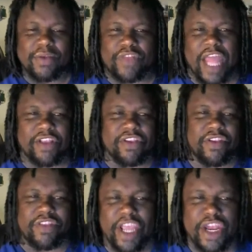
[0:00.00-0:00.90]
that
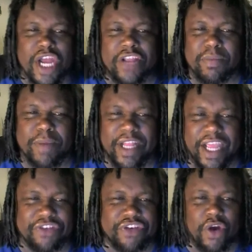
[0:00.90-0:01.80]
did nothing but
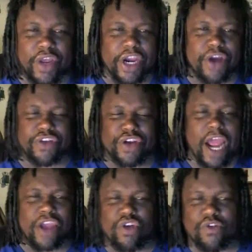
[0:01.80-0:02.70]
itch your ears and
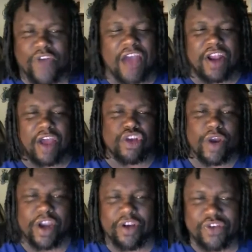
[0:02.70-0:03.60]
now you found out you
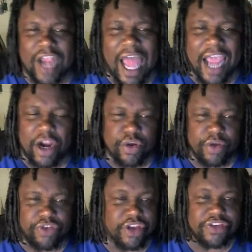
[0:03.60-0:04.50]
are Israelite or you
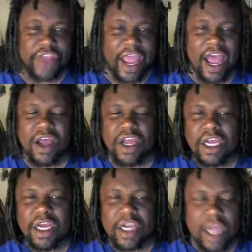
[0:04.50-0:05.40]
a Gentile
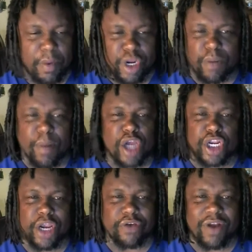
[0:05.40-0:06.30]
coming in among
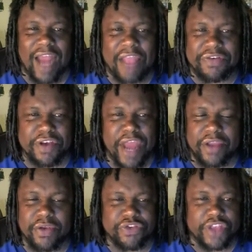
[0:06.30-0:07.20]
the Israelites and now
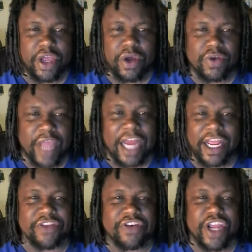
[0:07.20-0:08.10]
you still got
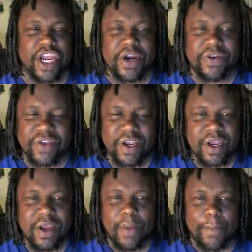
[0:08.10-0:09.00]
itching ears?
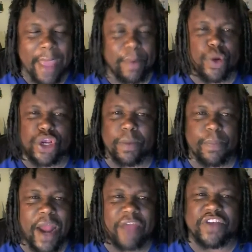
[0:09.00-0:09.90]
Maybe we need to
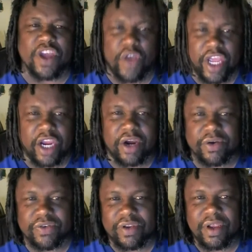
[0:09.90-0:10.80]
pray for your
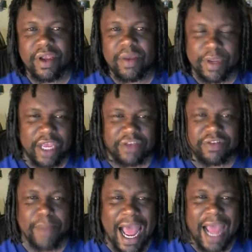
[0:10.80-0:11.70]
ears because
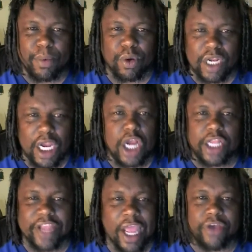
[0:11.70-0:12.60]
the Bible clearly
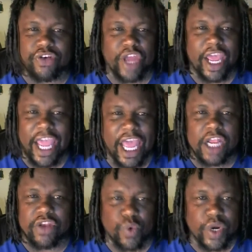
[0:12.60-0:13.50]
tells you that
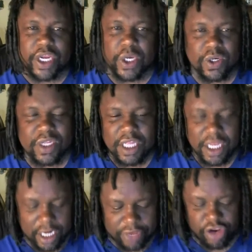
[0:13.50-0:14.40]
hell is real.
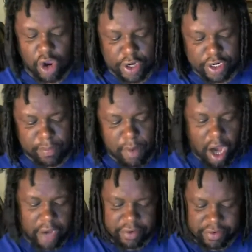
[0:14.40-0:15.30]
Let's go into
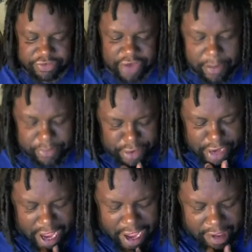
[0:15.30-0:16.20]
Mark chapter
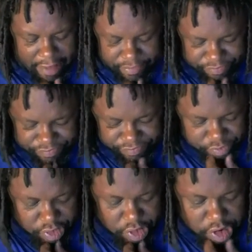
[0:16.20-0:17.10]
9
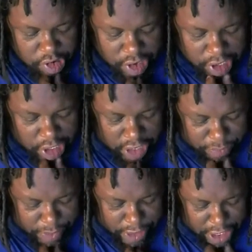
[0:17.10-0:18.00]
and
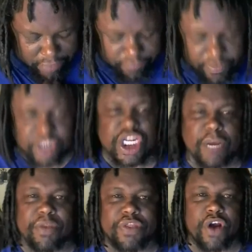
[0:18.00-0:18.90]
let's begin at verse
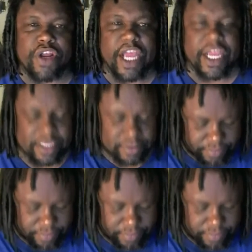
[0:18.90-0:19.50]
number 38.